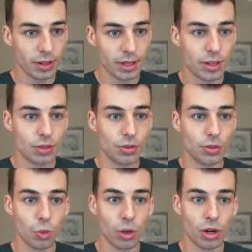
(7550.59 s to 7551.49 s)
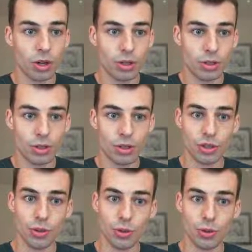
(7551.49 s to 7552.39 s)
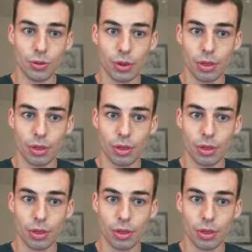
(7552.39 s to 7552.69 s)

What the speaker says: is 1, 2,